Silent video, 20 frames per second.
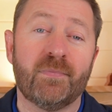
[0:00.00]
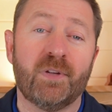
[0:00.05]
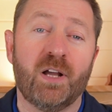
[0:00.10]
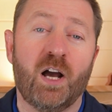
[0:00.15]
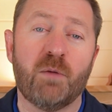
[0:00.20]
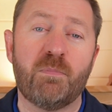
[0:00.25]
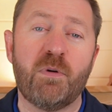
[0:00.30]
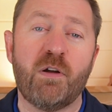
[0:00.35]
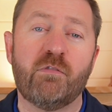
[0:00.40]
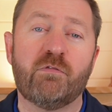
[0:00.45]

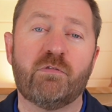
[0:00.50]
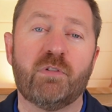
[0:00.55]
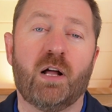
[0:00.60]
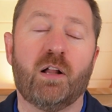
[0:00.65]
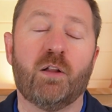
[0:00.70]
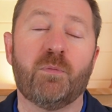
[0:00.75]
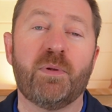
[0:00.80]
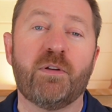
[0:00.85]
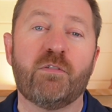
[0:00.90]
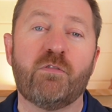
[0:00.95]

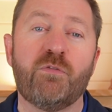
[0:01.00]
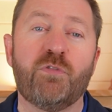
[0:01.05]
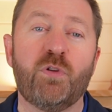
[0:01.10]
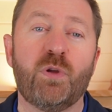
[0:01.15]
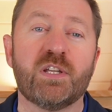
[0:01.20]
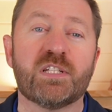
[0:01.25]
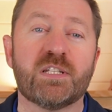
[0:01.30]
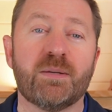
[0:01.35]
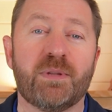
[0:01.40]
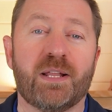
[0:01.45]
I'll be
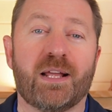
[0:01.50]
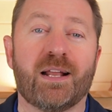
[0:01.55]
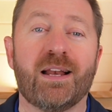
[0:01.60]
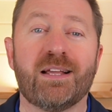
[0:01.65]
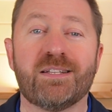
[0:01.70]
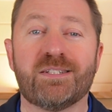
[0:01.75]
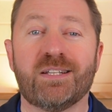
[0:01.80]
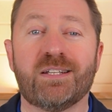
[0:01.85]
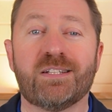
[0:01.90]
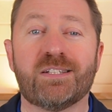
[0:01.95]
reviewing some of the
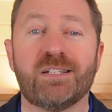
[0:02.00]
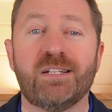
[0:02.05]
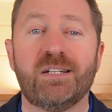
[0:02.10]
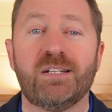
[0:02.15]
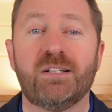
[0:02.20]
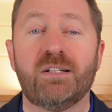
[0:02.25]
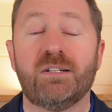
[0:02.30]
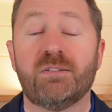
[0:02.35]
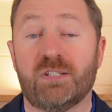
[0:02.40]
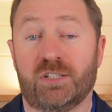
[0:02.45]
classics,
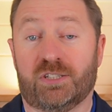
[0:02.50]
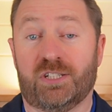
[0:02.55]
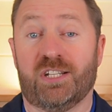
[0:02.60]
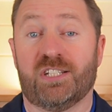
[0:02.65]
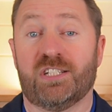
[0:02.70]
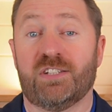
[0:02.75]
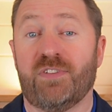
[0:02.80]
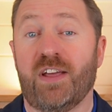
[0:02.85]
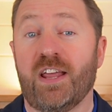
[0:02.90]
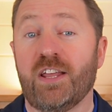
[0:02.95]
such as
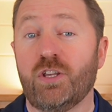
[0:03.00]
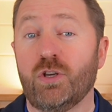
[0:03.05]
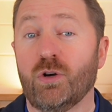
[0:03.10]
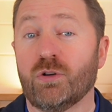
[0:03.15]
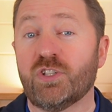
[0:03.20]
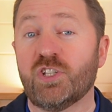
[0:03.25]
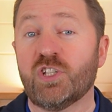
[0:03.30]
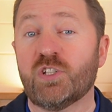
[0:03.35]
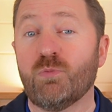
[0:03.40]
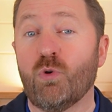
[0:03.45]
Surveying
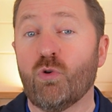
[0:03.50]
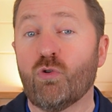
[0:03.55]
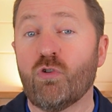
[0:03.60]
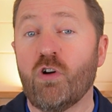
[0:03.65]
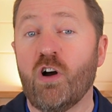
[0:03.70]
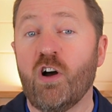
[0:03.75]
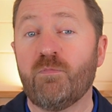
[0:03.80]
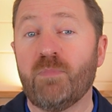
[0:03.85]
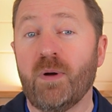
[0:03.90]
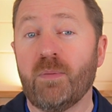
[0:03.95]
Yachts and Small
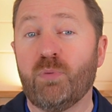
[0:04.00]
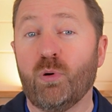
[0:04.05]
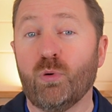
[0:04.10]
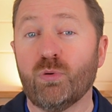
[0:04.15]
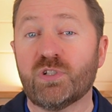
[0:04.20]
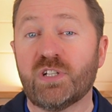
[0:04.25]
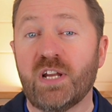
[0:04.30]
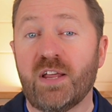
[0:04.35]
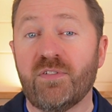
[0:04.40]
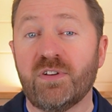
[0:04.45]
Craft by Paul
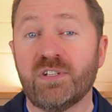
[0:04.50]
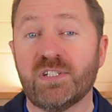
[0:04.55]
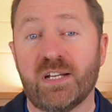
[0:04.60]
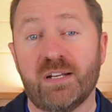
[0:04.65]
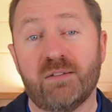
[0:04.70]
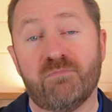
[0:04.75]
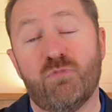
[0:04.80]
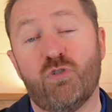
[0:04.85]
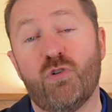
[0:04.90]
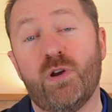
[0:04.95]
Stevens
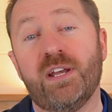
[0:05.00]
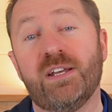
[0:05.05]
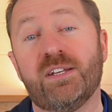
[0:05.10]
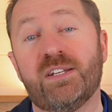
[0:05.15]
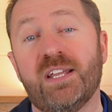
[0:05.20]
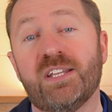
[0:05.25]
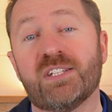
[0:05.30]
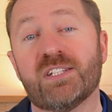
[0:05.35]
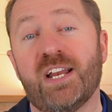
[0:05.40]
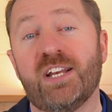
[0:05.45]
and Marine
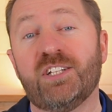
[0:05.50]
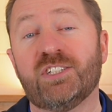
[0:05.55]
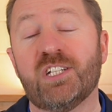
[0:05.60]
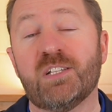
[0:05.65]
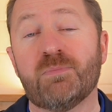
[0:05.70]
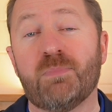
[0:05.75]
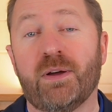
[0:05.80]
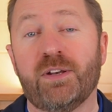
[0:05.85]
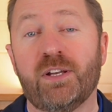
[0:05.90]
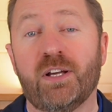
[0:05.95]
Diesel Engines
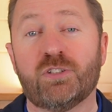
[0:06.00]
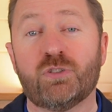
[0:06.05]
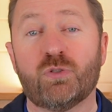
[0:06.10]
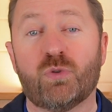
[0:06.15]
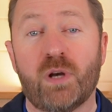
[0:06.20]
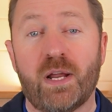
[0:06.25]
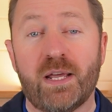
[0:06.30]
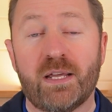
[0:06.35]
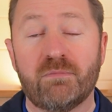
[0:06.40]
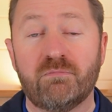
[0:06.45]
by Nigel
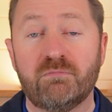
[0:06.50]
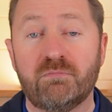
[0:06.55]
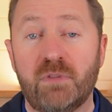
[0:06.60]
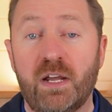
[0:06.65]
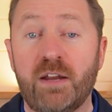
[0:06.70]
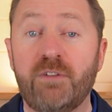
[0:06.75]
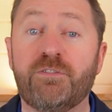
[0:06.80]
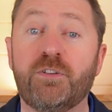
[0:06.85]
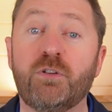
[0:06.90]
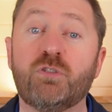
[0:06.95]
Clegg
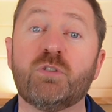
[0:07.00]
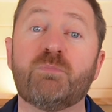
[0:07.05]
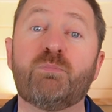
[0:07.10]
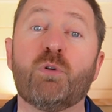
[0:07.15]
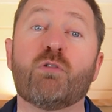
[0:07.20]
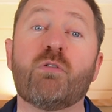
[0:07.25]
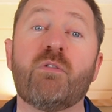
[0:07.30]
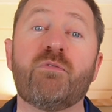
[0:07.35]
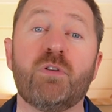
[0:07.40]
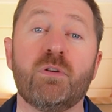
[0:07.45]
in future
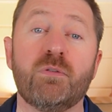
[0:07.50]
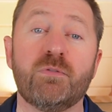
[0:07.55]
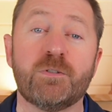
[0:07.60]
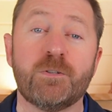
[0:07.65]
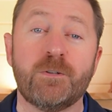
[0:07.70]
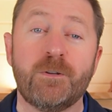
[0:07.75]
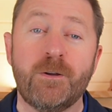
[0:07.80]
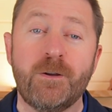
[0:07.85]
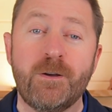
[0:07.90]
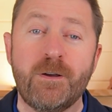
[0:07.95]
book reviews.
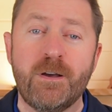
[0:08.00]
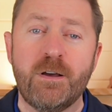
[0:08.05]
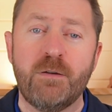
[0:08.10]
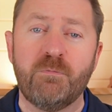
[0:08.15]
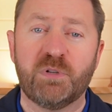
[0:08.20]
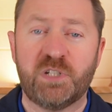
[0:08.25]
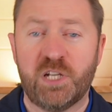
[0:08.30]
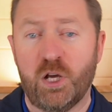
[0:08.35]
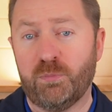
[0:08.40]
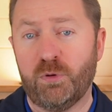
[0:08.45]

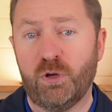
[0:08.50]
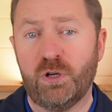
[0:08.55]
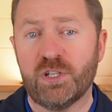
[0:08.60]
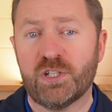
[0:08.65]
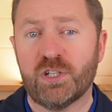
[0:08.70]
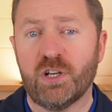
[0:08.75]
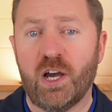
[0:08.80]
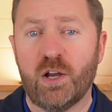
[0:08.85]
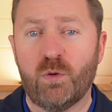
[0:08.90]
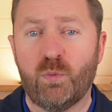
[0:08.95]
But to help you
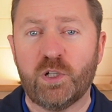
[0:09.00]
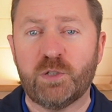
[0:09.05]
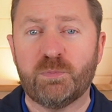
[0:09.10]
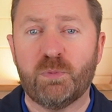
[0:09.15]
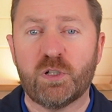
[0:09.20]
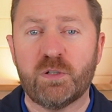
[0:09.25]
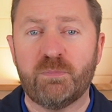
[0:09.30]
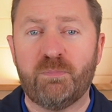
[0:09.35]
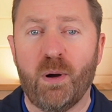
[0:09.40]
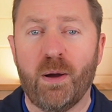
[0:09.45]
decide which
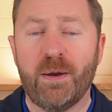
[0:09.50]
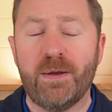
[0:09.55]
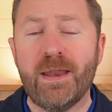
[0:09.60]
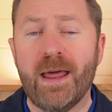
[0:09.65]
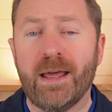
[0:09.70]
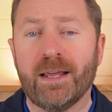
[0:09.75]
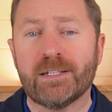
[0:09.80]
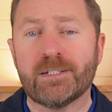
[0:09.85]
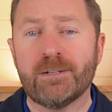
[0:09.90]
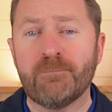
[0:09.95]
book to buy
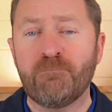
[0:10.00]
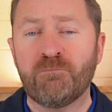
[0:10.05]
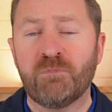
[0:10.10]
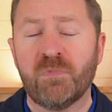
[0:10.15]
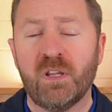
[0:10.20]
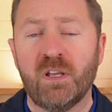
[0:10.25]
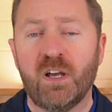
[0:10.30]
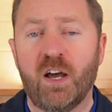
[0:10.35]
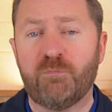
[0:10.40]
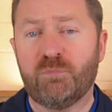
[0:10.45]
next,
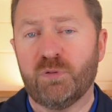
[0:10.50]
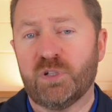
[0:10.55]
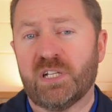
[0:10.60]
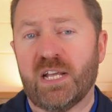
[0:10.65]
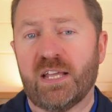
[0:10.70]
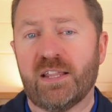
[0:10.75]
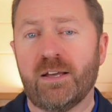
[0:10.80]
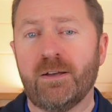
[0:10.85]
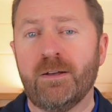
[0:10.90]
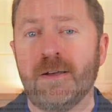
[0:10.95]
I've put
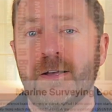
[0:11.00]
together